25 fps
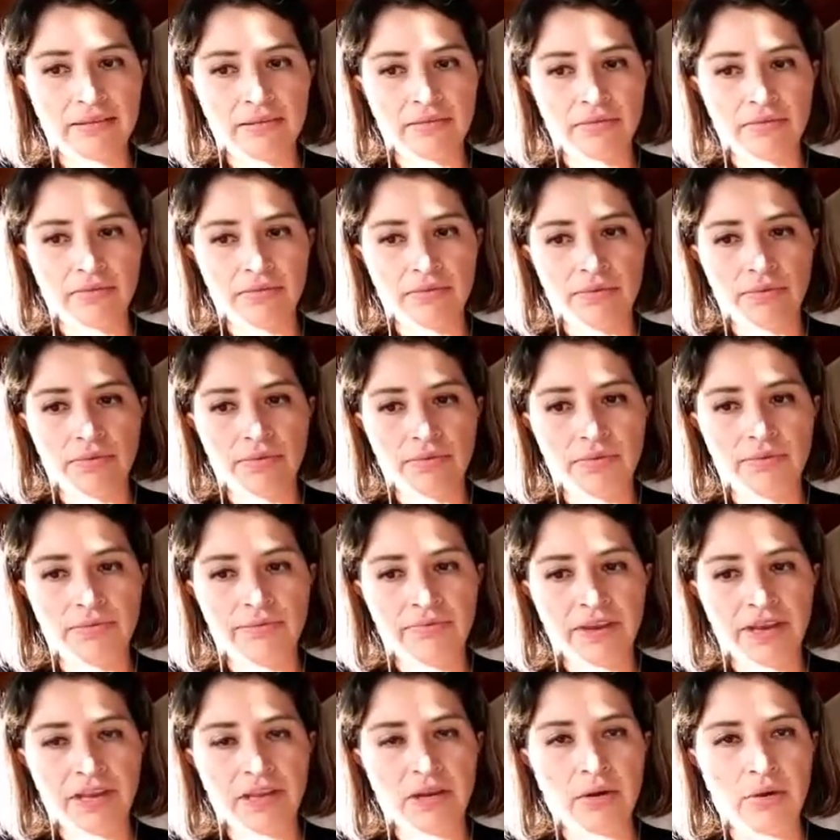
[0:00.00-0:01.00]
to
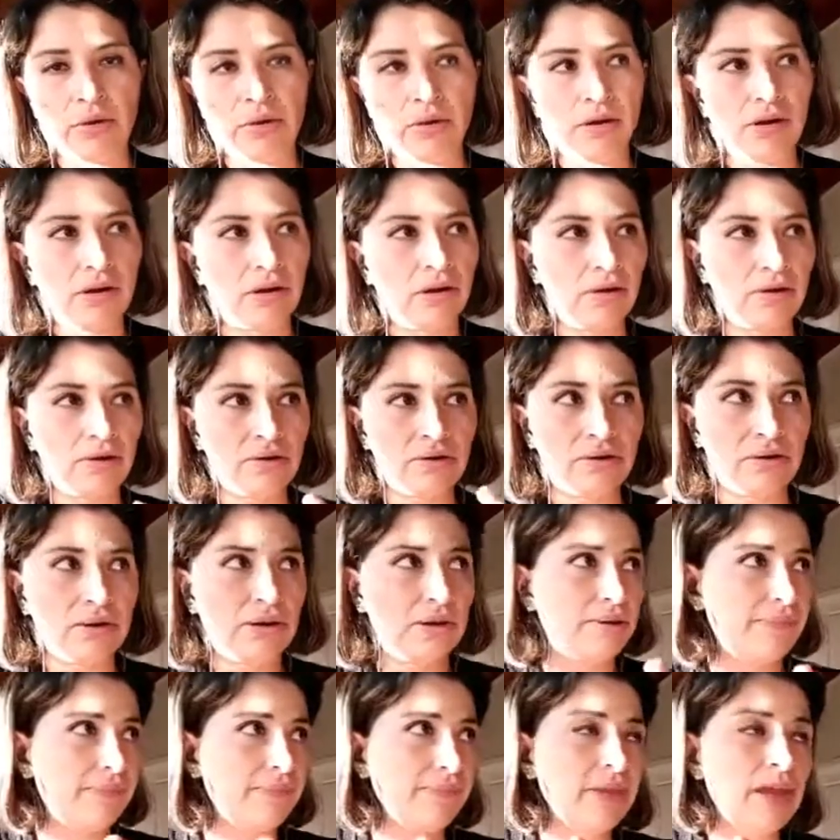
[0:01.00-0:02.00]
feel
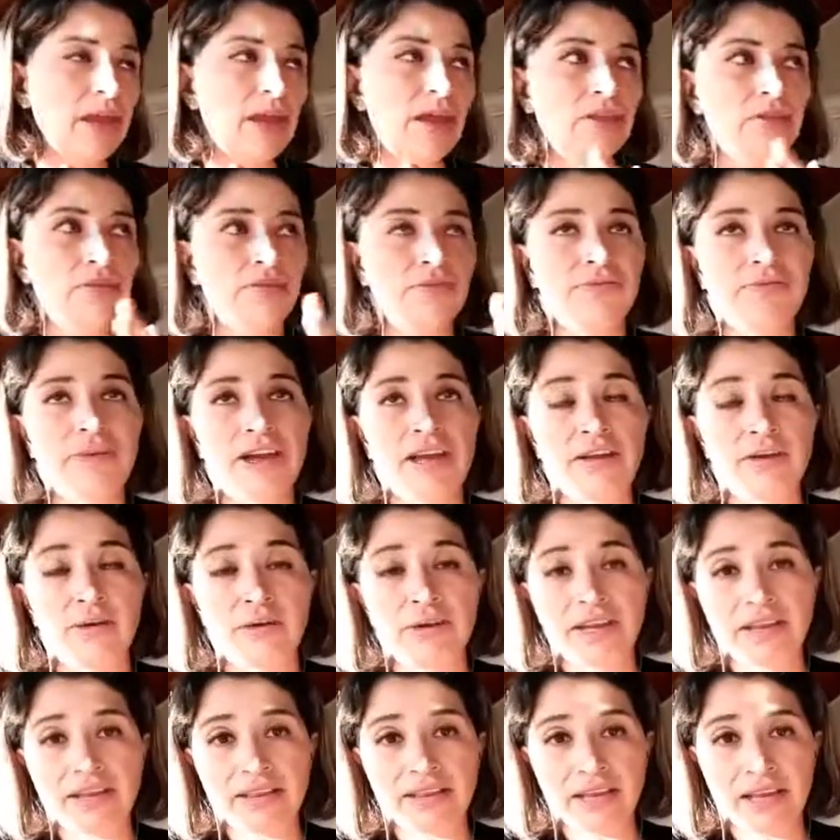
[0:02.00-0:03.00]
to find
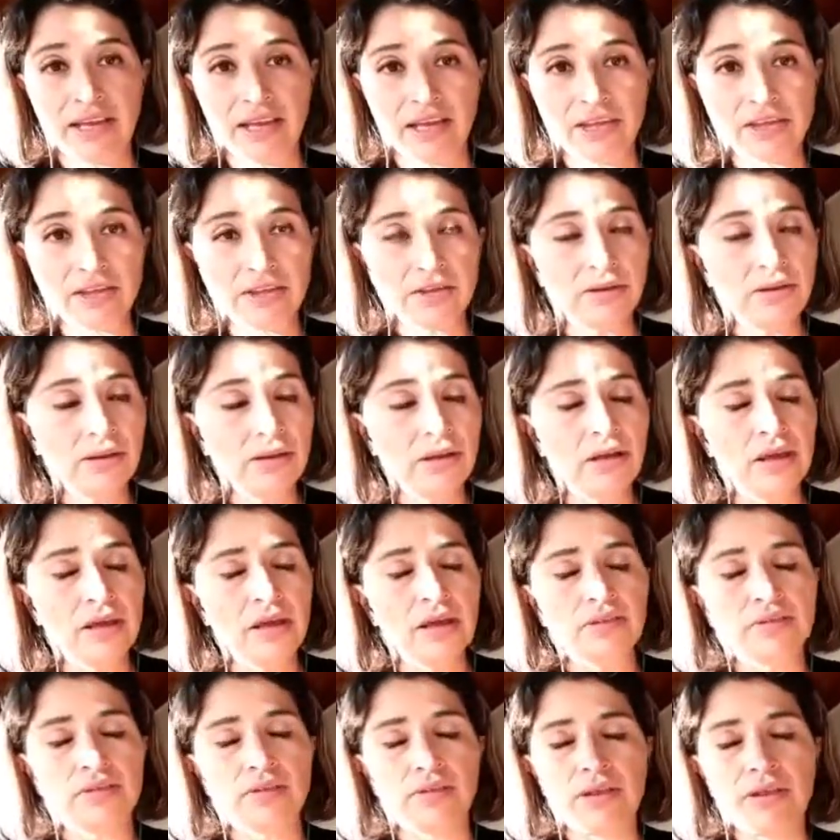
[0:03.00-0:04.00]
orientation.
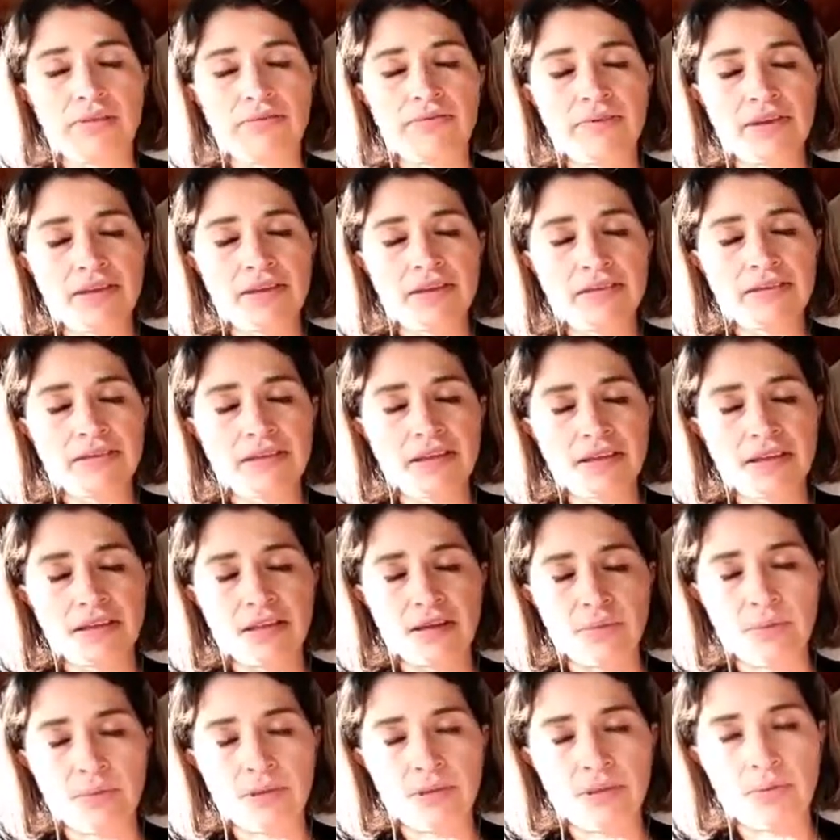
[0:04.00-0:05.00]
So the first thing
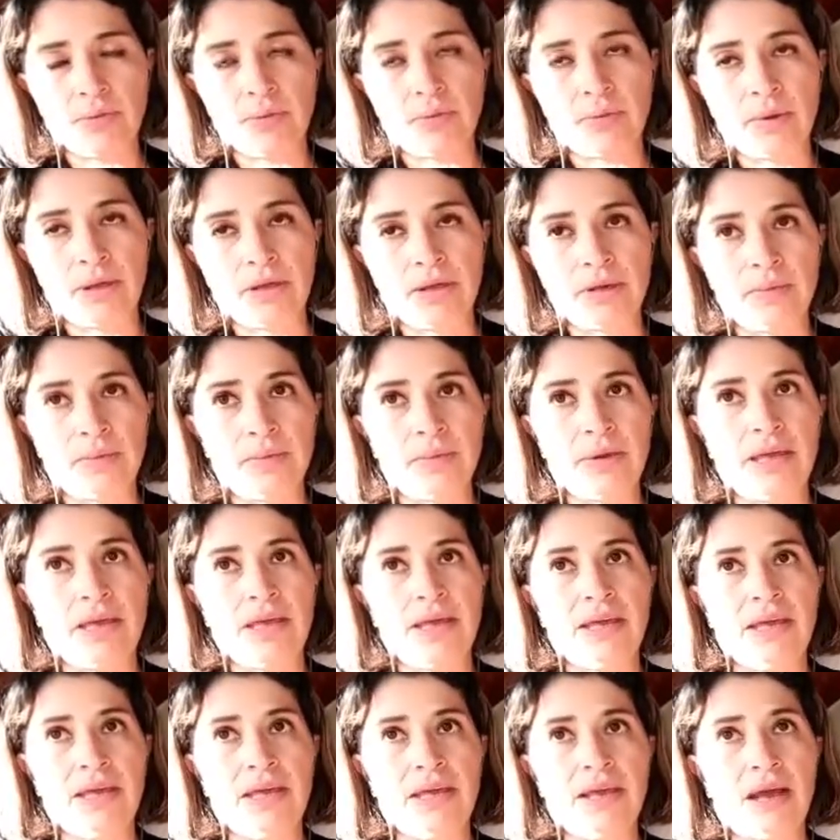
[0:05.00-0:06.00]
that we do when
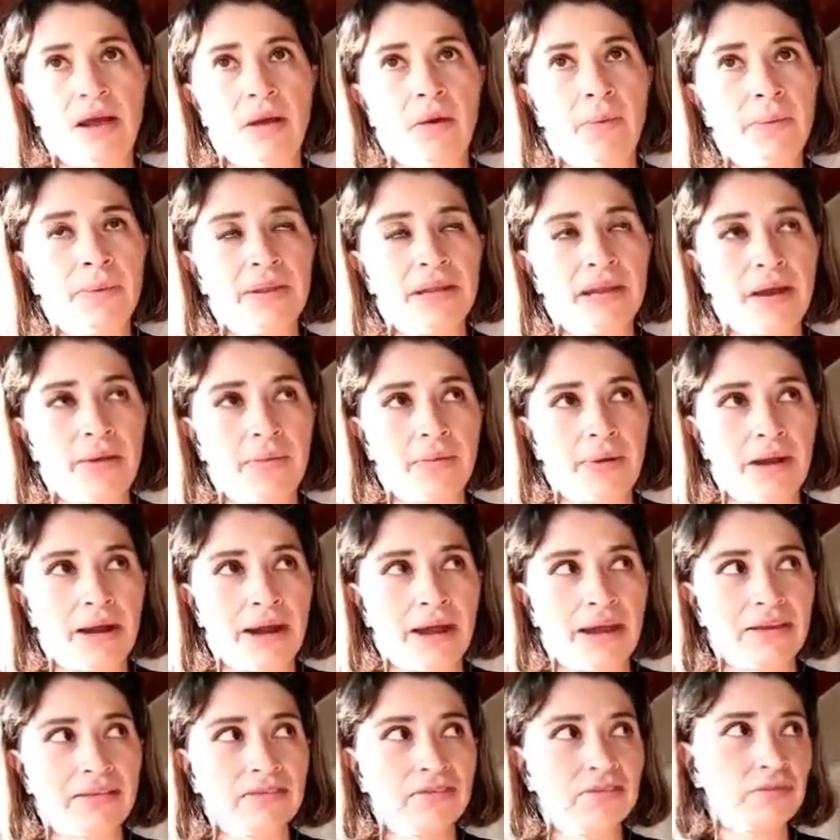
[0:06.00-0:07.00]
we open our
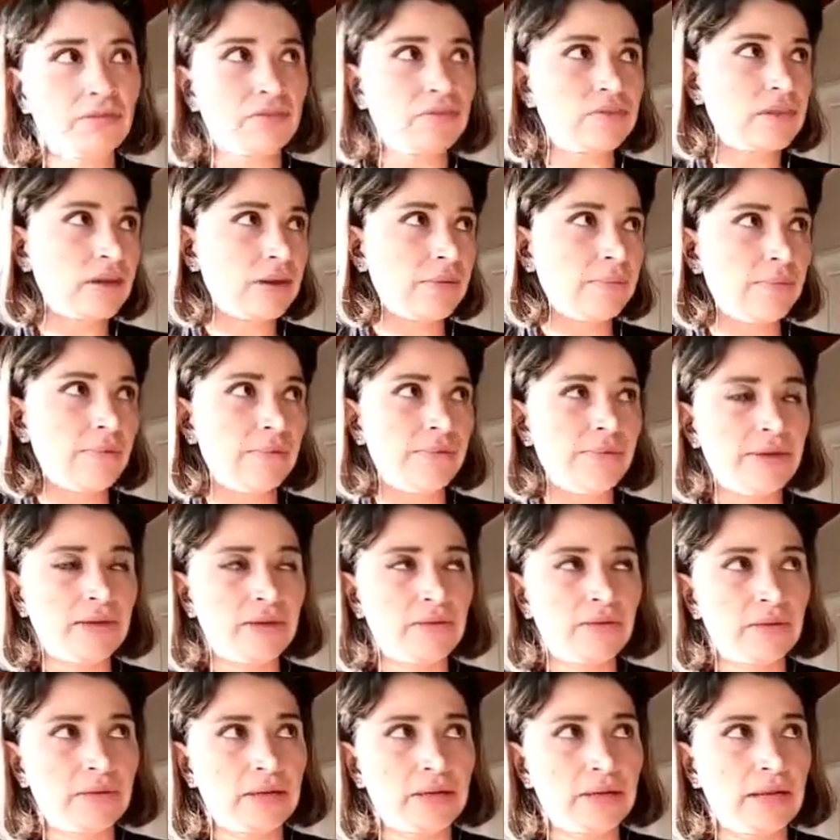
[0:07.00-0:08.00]
eyes or start moving
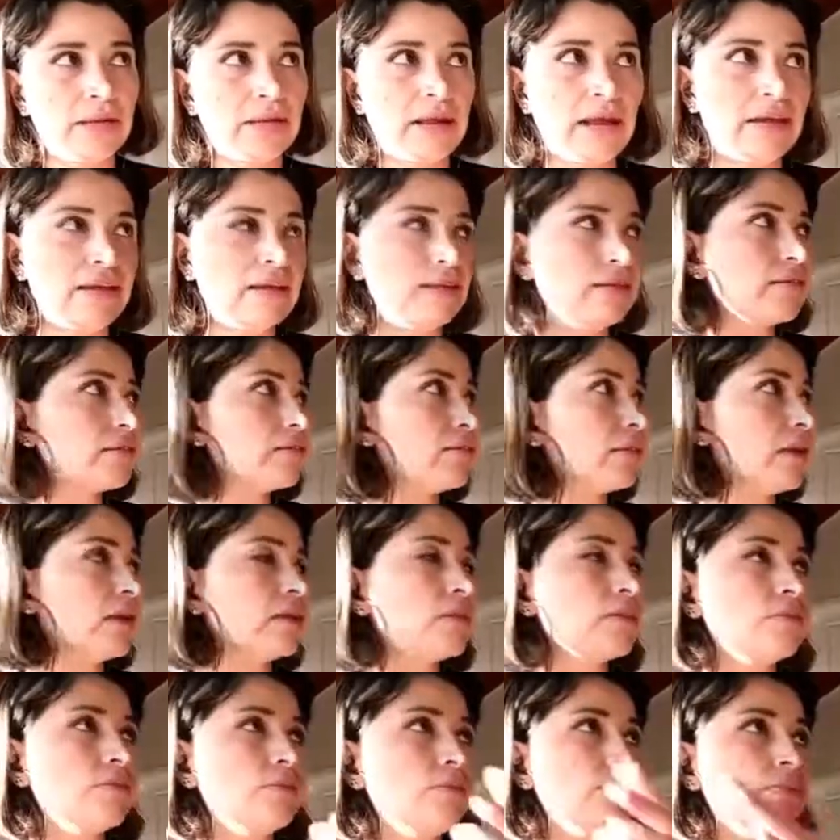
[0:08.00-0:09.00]
during the night is try
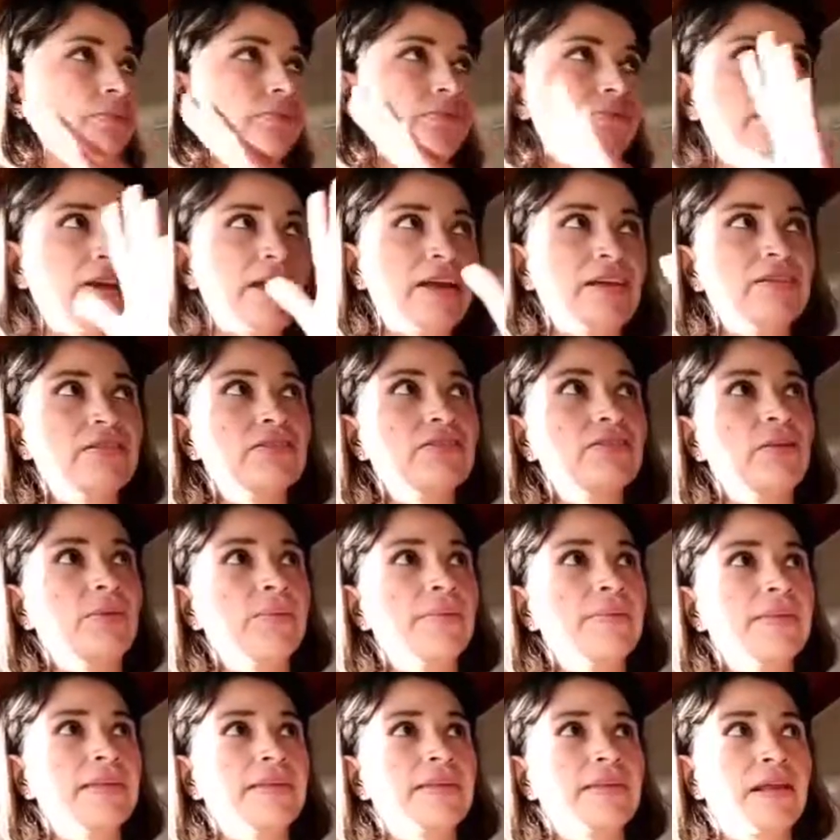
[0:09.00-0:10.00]
to find
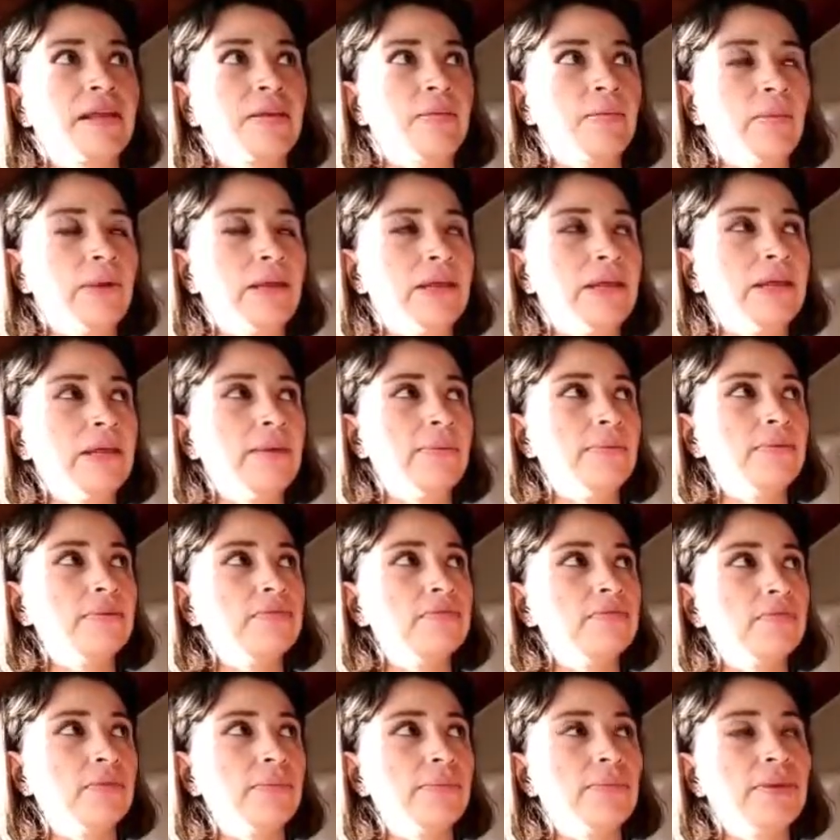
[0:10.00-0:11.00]
something that will give us
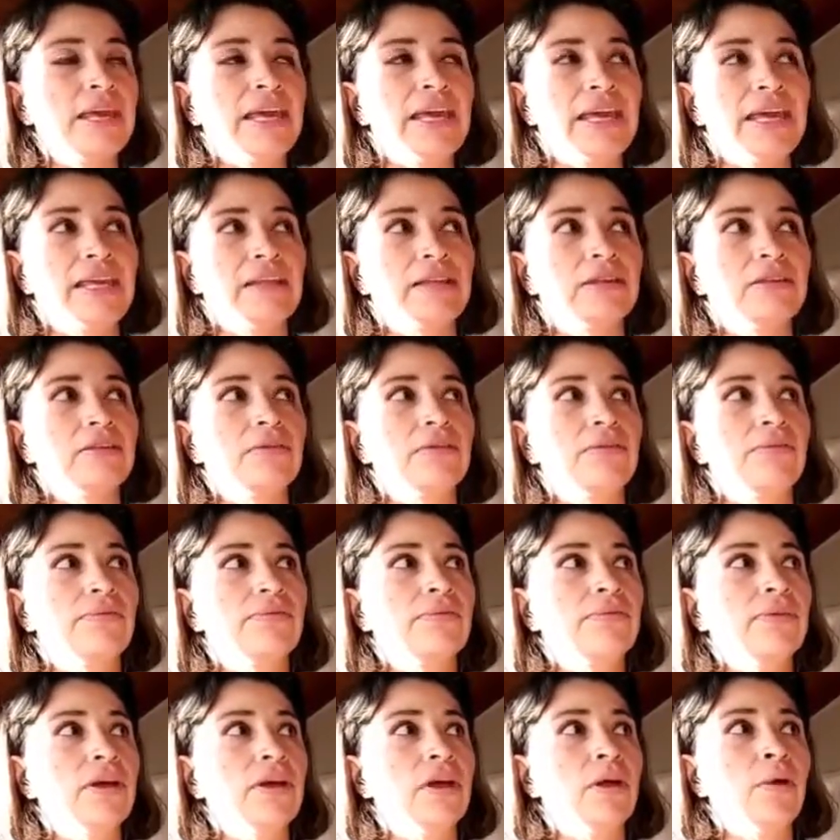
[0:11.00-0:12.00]
some hint of
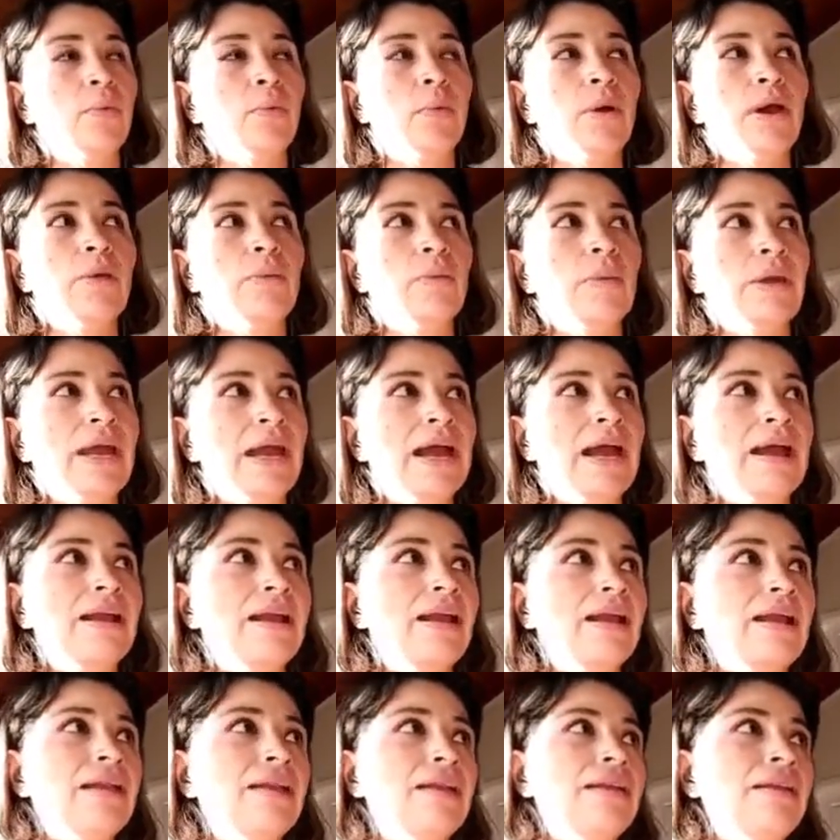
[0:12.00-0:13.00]
where we are
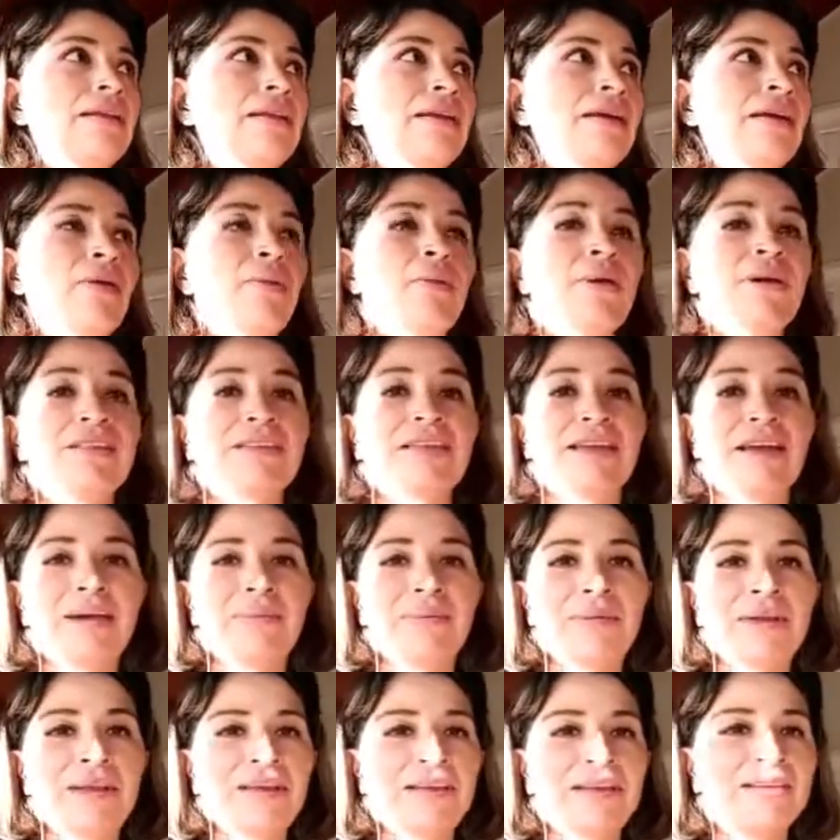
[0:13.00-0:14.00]
and what time
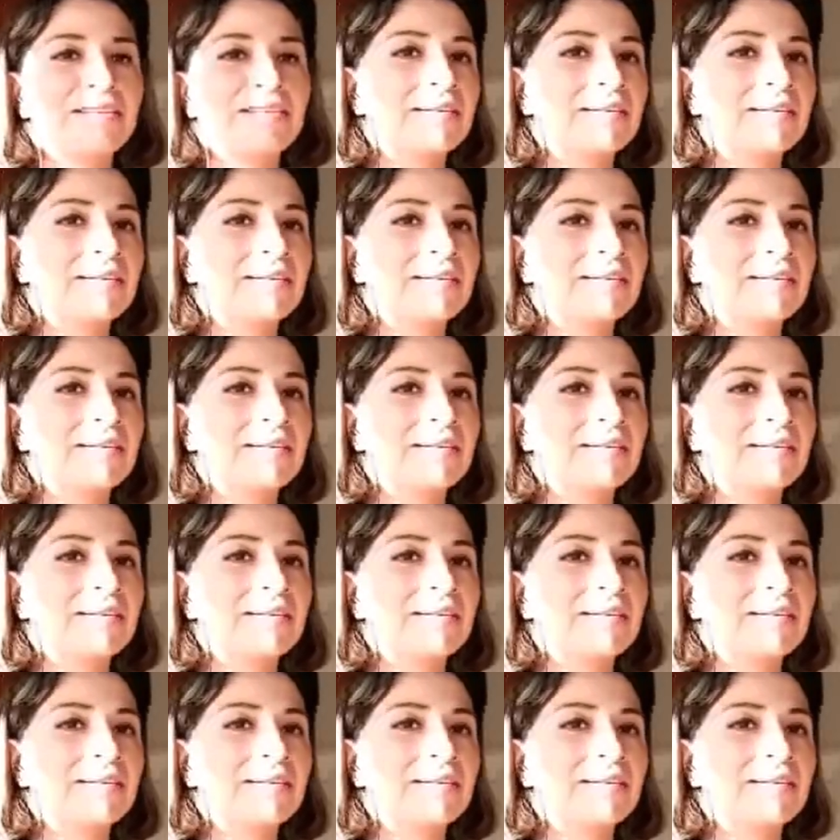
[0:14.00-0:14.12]
it is.